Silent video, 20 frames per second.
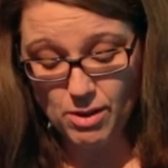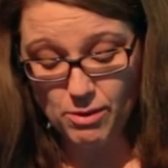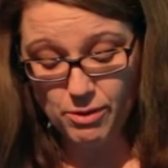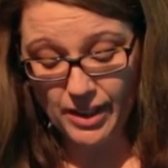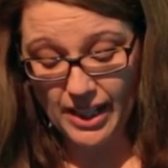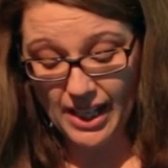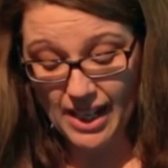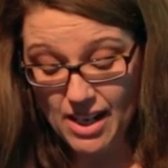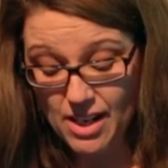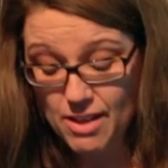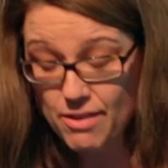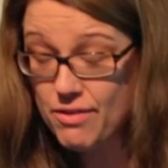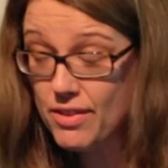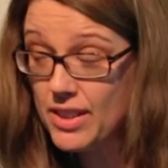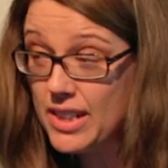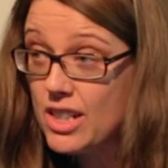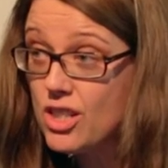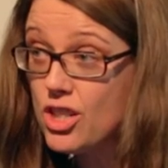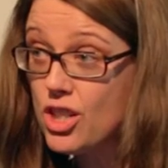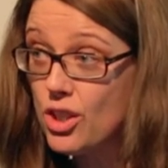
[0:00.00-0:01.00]
of
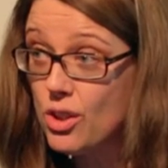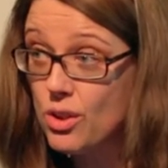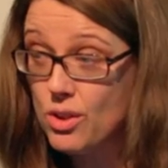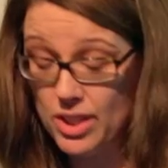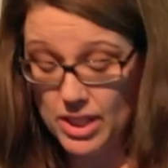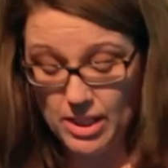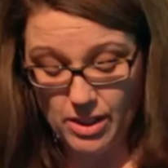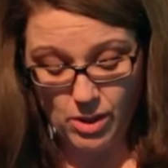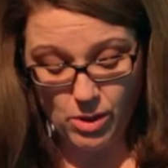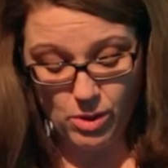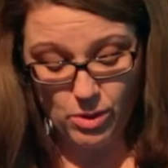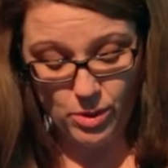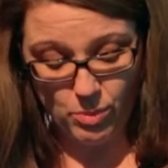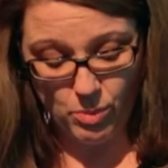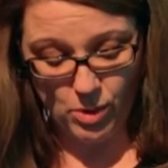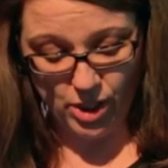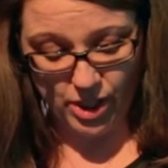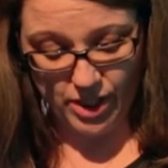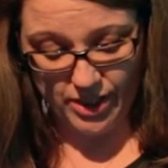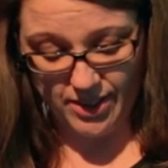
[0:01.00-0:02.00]
carefully choosing those
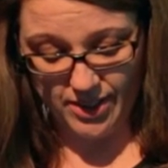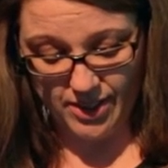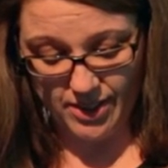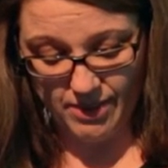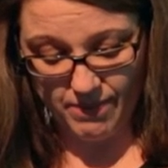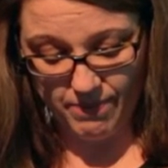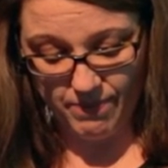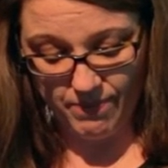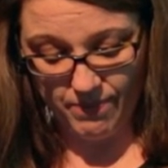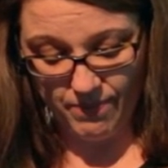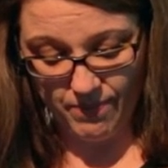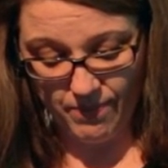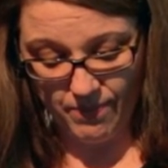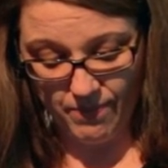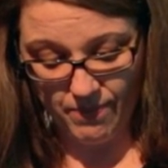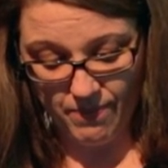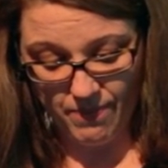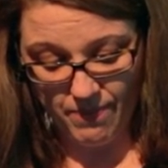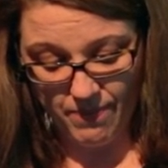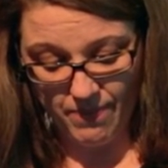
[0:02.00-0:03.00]
words,
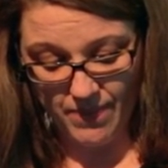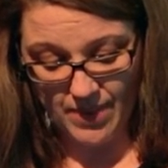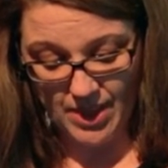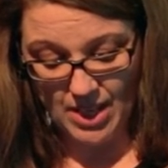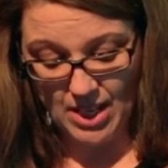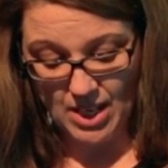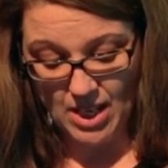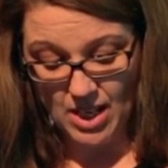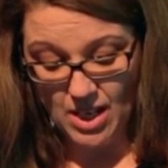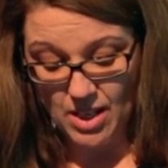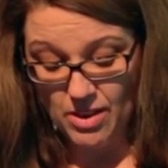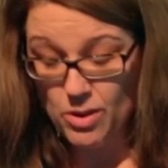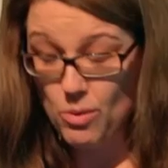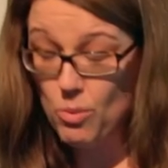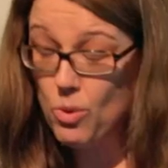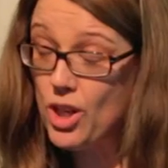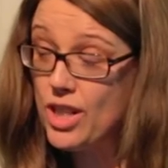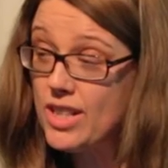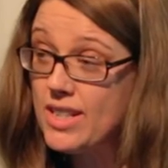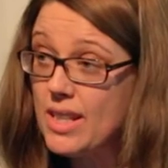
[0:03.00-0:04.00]
the
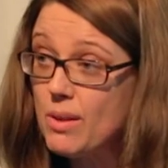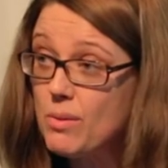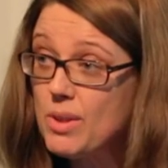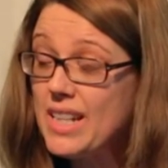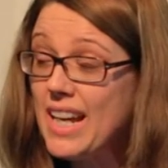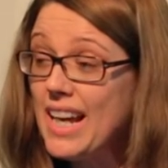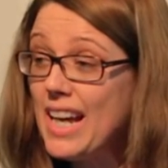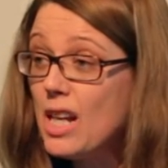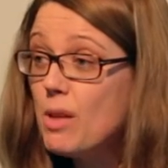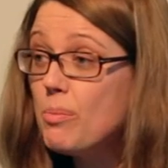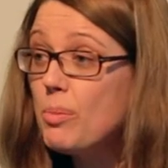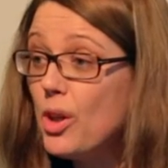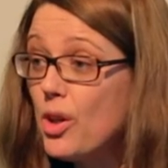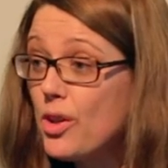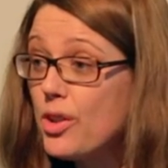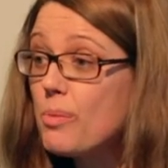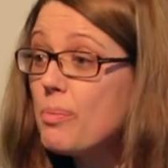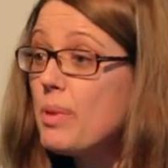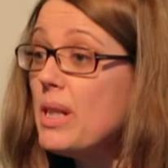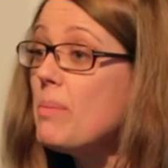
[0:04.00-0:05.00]
words that would help
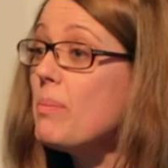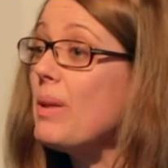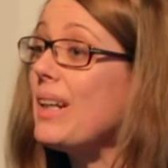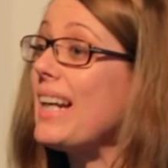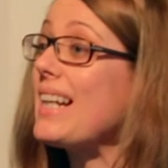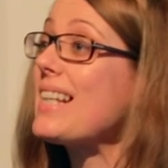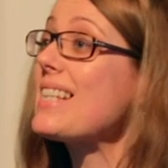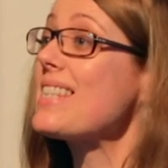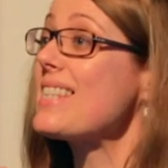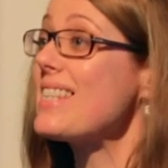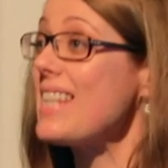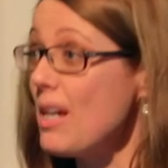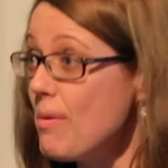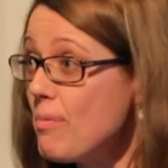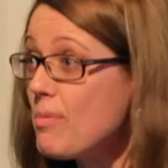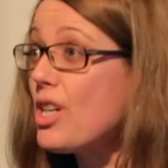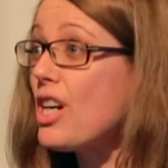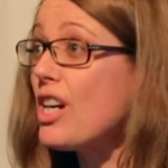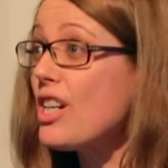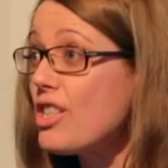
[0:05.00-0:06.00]
other people
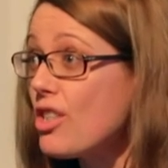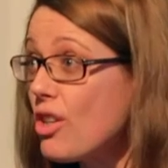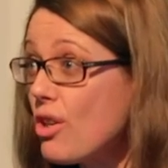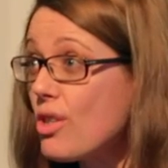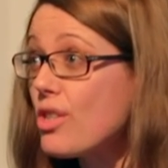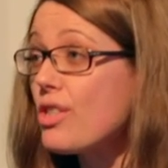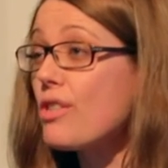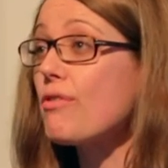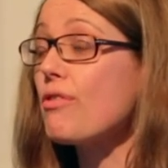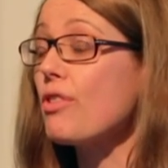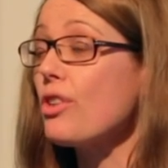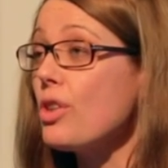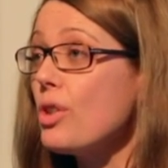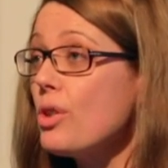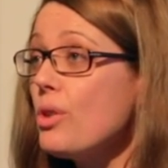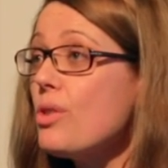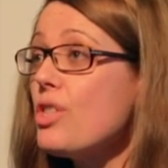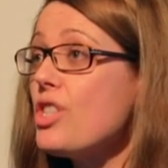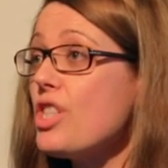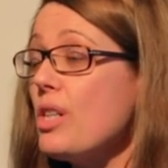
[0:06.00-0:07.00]
accept our daughter for
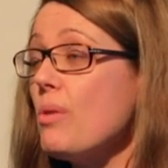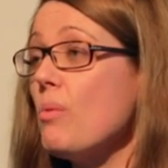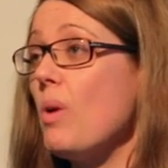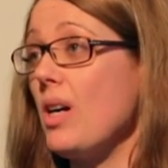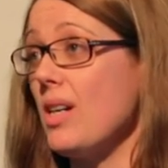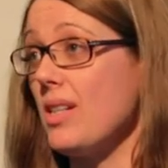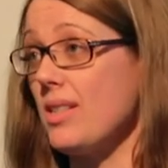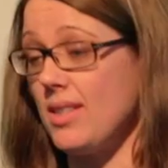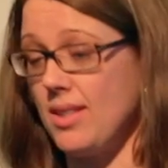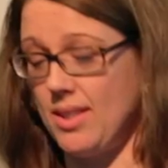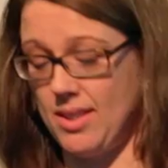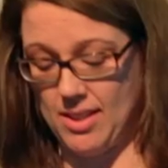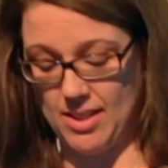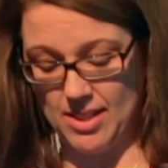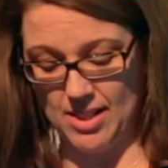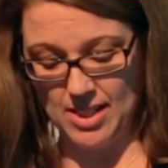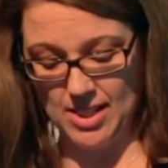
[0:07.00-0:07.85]
who she was,